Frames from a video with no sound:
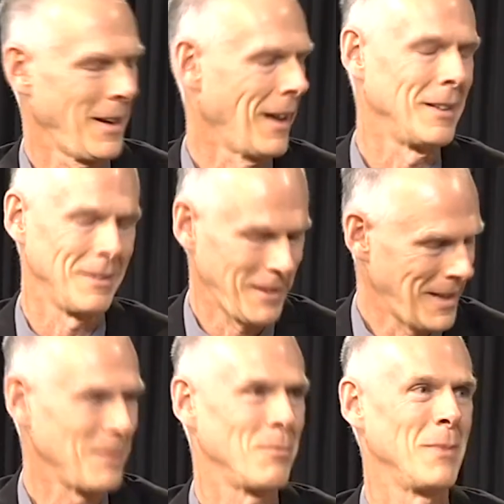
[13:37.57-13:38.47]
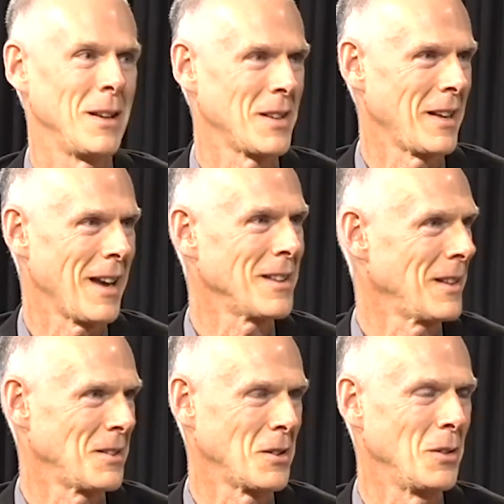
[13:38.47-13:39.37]
And he said, yes,
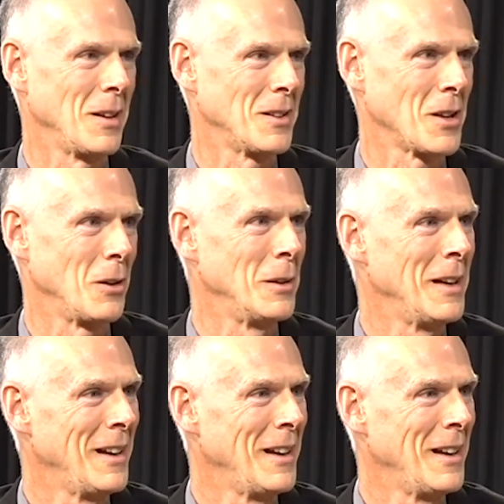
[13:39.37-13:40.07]
let's do it. So